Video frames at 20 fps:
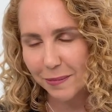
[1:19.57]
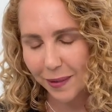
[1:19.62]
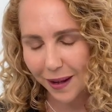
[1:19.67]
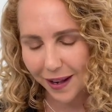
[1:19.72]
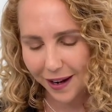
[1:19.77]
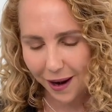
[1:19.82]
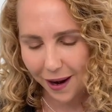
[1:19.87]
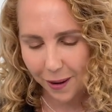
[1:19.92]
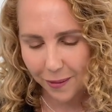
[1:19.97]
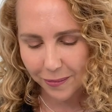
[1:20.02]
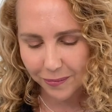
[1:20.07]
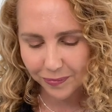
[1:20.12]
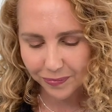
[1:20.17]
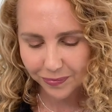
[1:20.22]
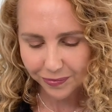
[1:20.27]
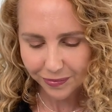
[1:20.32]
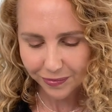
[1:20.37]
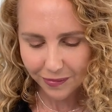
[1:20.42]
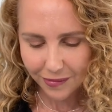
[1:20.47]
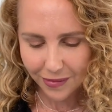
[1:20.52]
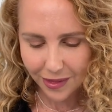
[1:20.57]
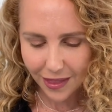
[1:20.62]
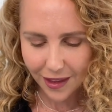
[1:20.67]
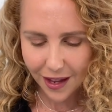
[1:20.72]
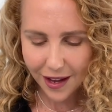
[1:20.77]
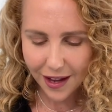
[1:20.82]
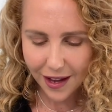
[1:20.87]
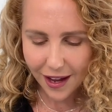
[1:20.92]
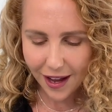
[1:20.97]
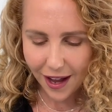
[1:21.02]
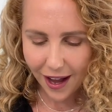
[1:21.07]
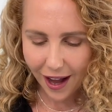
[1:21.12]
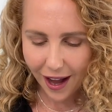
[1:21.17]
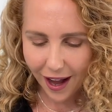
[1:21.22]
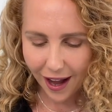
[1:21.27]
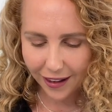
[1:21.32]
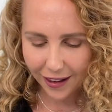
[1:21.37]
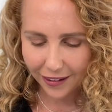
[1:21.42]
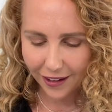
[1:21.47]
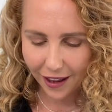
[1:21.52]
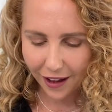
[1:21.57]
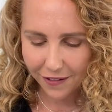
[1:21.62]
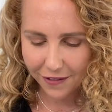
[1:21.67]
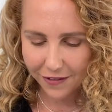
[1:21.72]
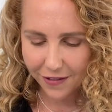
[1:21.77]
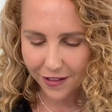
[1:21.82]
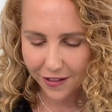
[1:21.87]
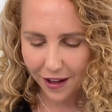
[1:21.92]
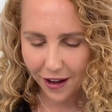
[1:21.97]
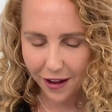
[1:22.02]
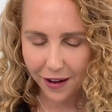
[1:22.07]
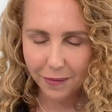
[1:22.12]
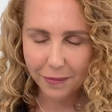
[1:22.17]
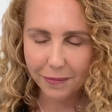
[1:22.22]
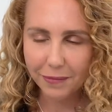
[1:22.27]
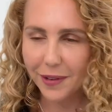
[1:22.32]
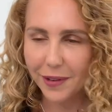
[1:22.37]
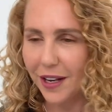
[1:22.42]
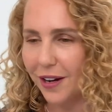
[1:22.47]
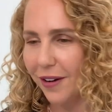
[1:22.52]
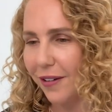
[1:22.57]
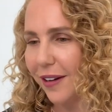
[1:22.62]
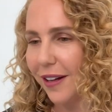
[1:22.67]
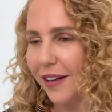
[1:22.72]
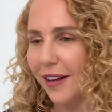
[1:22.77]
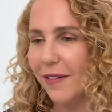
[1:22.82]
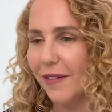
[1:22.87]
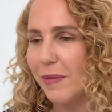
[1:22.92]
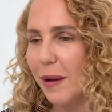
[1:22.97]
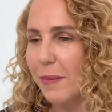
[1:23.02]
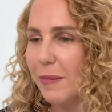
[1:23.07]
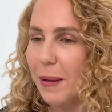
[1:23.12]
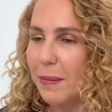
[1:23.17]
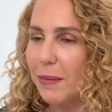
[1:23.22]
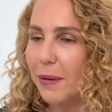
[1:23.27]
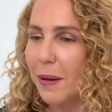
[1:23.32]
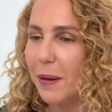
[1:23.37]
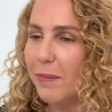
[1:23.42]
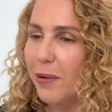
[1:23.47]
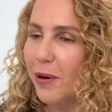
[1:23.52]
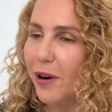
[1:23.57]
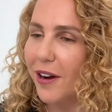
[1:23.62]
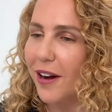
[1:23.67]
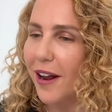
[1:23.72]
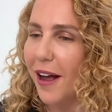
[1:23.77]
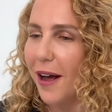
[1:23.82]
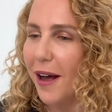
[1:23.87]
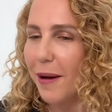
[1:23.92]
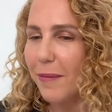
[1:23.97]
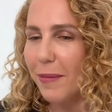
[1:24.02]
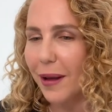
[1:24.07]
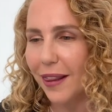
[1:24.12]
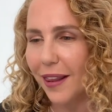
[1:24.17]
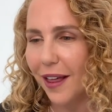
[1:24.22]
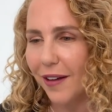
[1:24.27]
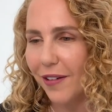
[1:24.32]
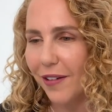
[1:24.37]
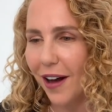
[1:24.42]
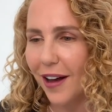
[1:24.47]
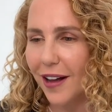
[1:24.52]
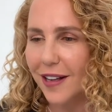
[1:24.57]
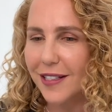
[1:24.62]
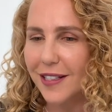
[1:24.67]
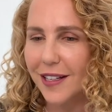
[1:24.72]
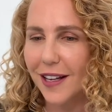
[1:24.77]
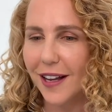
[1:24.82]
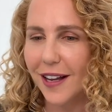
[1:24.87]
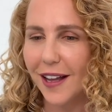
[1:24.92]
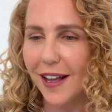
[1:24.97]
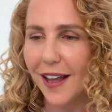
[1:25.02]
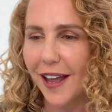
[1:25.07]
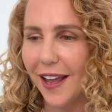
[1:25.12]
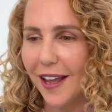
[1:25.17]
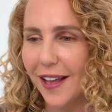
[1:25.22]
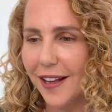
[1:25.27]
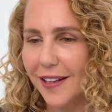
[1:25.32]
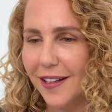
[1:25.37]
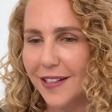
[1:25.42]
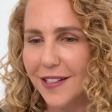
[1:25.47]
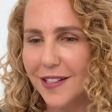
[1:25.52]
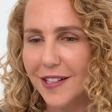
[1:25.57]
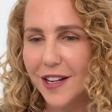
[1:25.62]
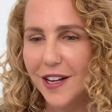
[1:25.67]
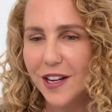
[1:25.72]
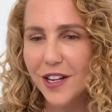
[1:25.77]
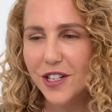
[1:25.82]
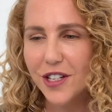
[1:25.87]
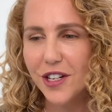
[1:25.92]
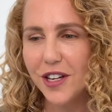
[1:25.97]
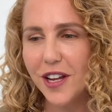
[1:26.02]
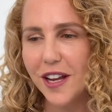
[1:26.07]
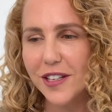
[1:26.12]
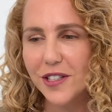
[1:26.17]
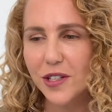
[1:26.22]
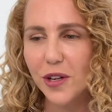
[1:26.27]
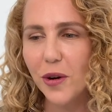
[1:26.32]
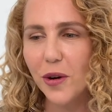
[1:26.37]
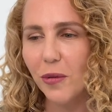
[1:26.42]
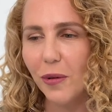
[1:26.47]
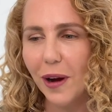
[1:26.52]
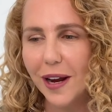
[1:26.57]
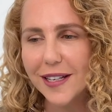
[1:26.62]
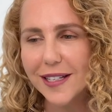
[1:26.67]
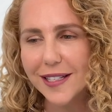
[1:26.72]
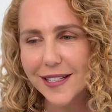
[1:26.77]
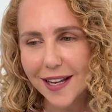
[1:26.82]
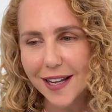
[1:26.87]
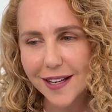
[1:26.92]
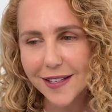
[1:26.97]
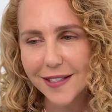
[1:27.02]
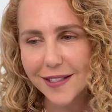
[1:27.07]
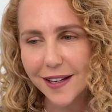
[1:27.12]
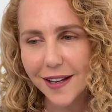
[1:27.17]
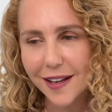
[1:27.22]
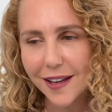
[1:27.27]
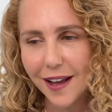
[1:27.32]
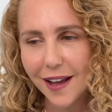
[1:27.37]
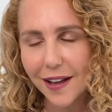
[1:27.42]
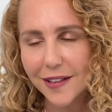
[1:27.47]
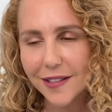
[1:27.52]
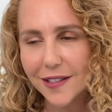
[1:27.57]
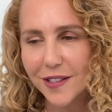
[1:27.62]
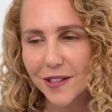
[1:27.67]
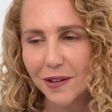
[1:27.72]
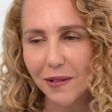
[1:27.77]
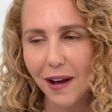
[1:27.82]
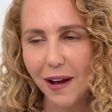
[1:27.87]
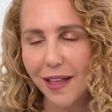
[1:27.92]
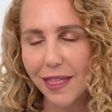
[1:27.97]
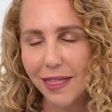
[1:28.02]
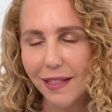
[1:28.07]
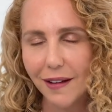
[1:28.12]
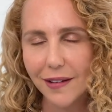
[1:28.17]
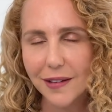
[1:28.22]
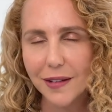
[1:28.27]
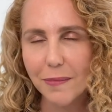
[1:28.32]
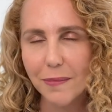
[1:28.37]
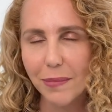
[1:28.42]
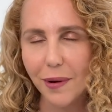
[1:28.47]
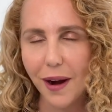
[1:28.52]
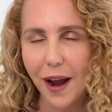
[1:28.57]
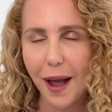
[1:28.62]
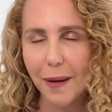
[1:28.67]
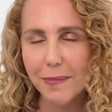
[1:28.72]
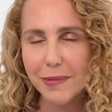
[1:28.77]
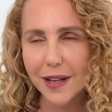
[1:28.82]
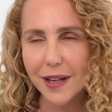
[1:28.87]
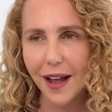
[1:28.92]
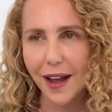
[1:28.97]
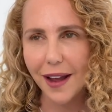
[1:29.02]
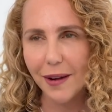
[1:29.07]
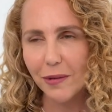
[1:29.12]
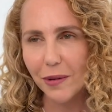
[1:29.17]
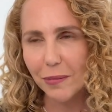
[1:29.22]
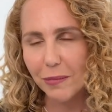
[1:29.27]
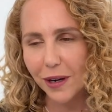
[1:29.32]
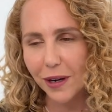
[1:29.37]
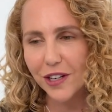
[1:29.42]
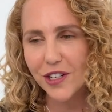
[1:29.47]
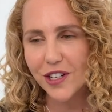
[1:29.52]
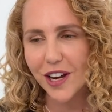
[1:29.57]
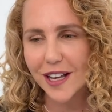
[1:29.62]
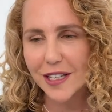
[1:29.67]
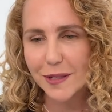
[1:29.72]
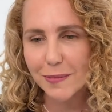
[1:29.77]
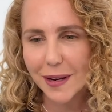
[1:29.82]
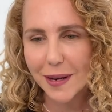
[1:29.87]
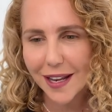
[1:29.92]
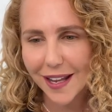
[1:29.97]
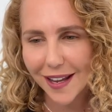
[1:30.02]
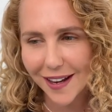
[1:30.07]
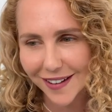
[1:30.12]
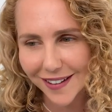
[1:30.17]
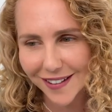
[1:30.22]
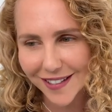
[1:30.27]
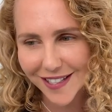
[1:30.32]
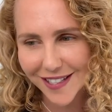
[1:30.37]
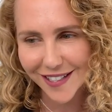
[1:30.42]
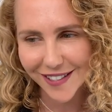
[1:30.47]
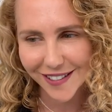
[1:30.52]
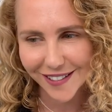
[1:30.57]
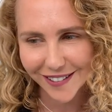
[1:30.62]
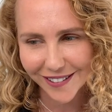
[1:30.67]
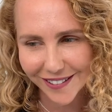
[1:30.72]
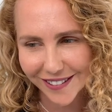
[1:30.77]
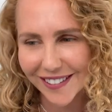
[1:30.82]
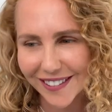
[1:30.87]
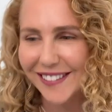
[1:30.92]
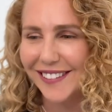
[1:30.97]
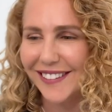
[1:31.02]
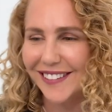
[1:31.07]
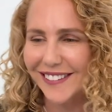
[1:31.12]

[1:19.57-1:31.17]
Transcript: But thank you. I love I love my people at Pornhub. I love Asa, and she has great taste in guests. So I thought perhaps I will bring Jasmine here too.